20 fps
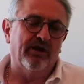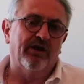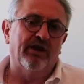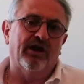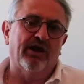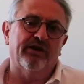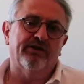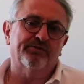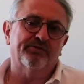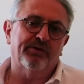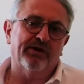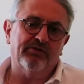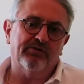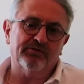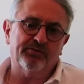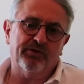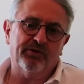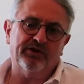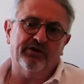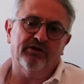And it's been able to
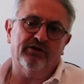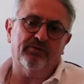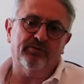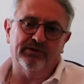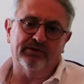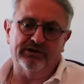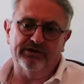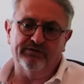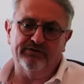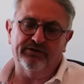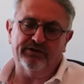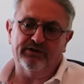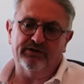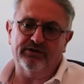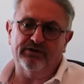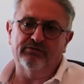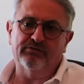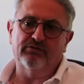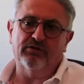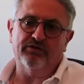pick it up and leave it
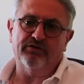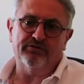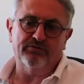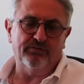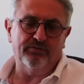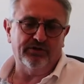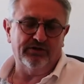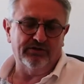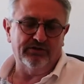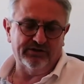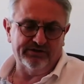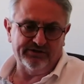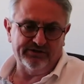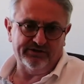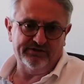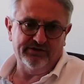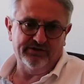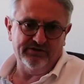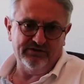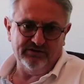rather than being
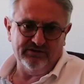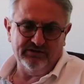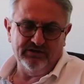addicted.